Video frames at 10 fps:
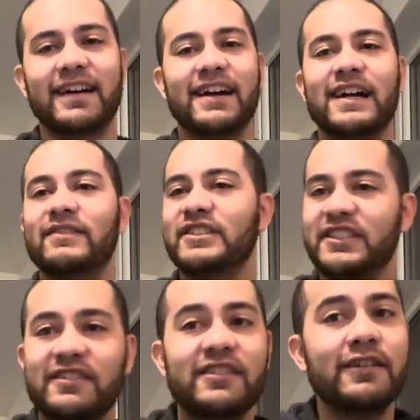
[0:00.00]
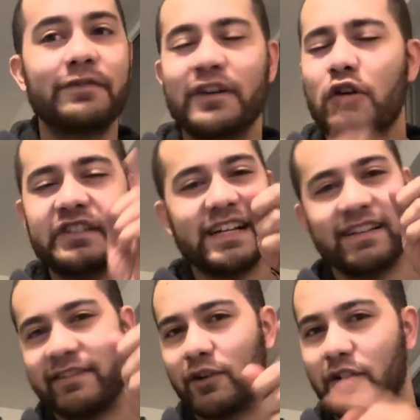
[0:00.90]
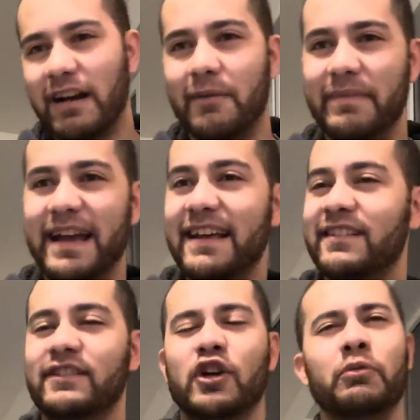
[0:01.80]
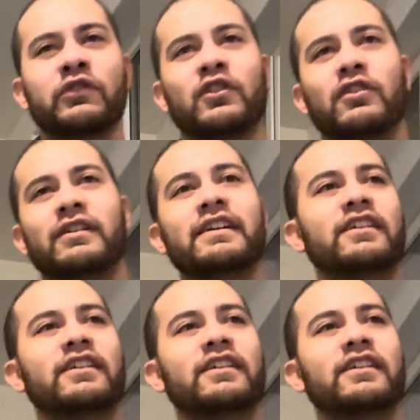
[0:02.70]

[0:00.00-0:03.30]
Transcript: I'm sugar free. Go check that song out, man. That's a dope song.